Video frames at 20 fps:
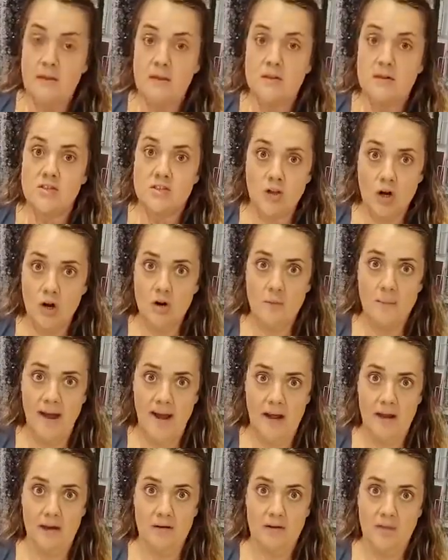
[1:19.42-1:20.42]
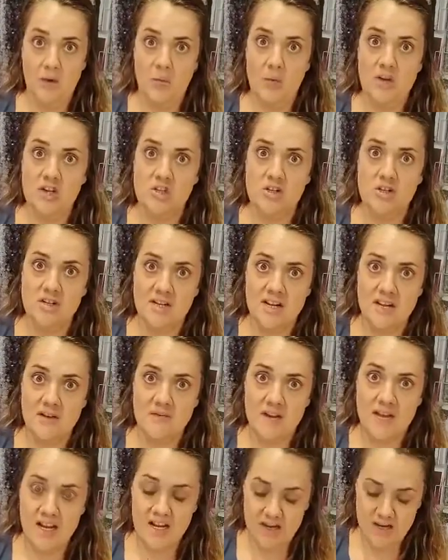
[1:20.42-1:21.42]
so bad that we should give
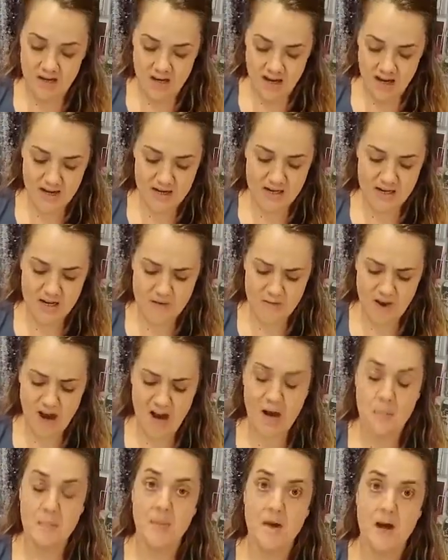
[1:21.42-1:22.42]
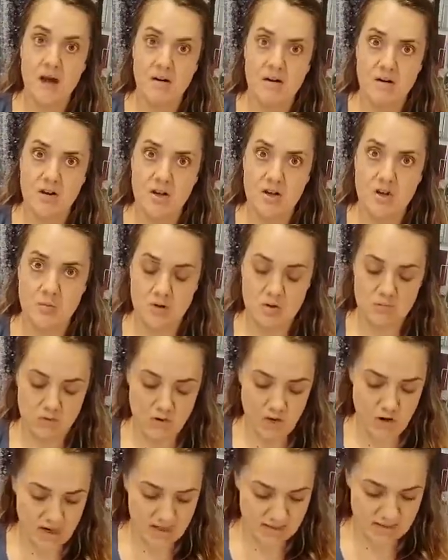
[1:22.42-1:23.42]
in and give up our human
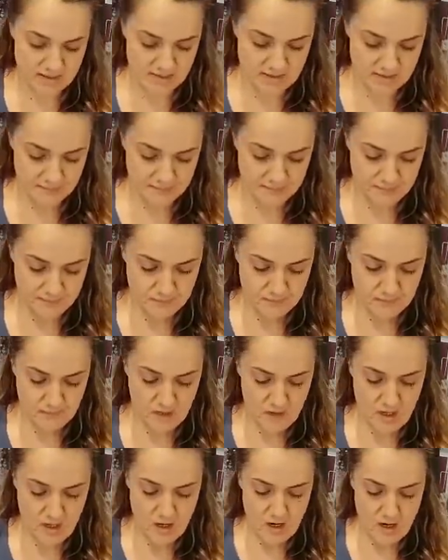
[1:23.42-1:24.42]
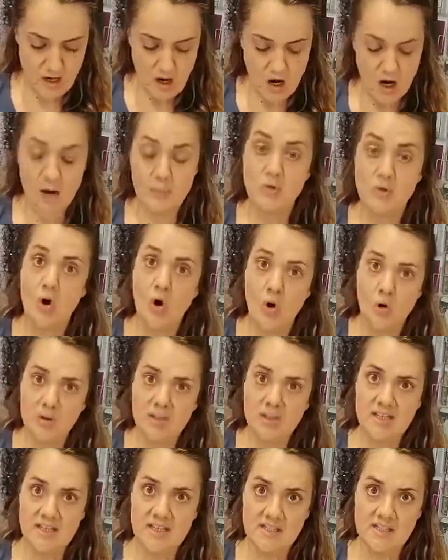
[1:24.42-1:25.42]
rights? I'm
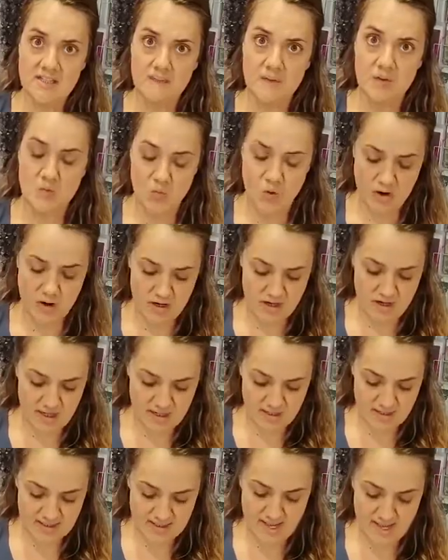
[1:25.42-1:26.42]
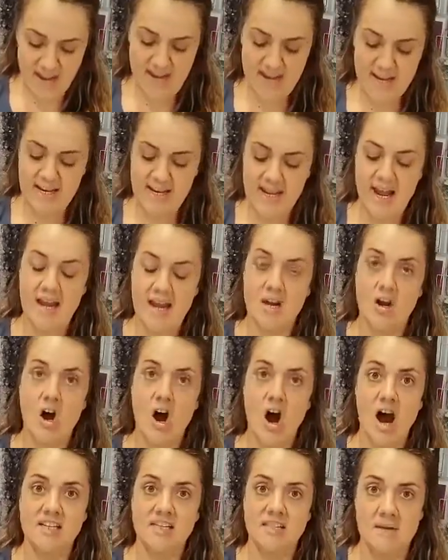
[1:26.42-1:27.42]
calling this for what it is, and again,
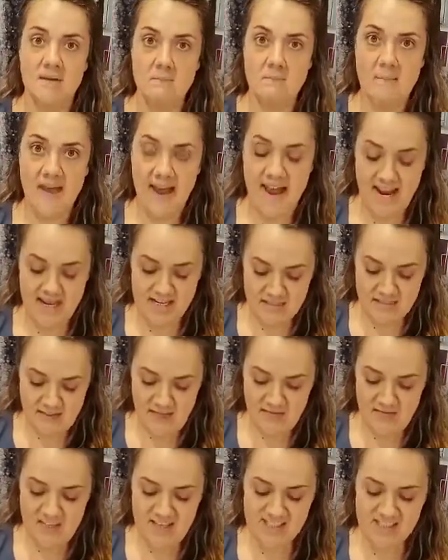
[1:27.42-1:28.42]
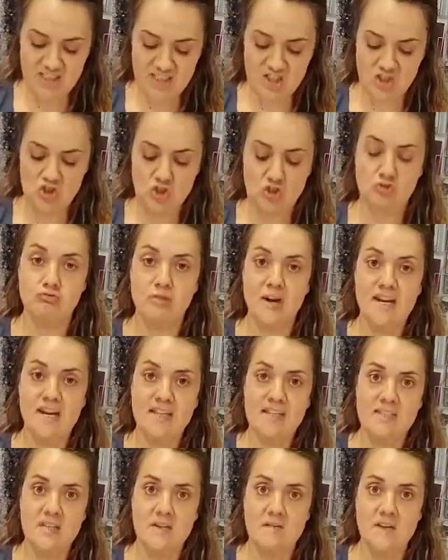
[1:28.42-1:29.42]
I demand that this
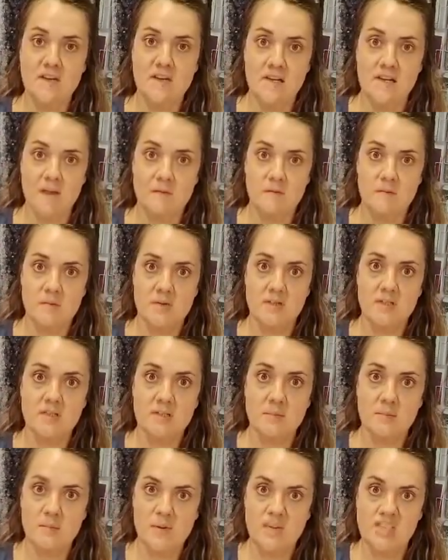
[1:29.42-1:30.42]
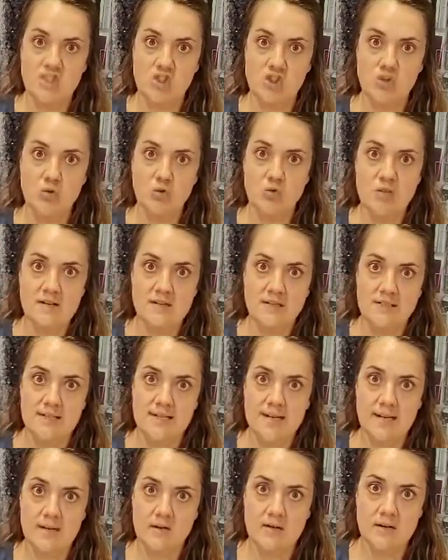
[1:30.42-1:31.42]
disgrace of a government be stood
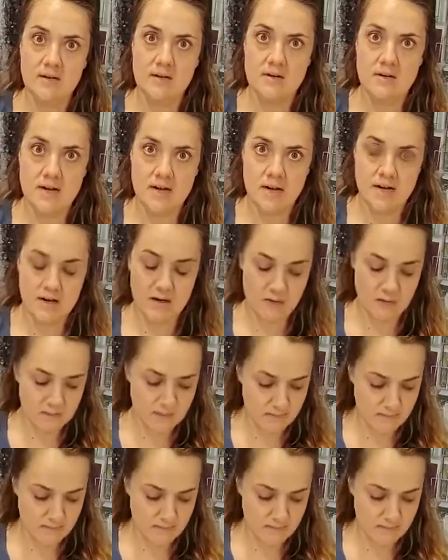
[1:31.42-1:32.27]
down now.